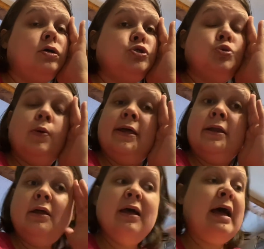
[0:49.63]

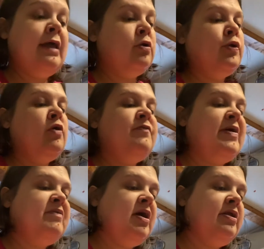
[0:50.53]
twin. I don't know if
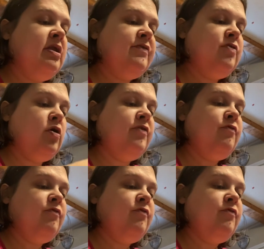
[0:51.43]
I've got enough yarn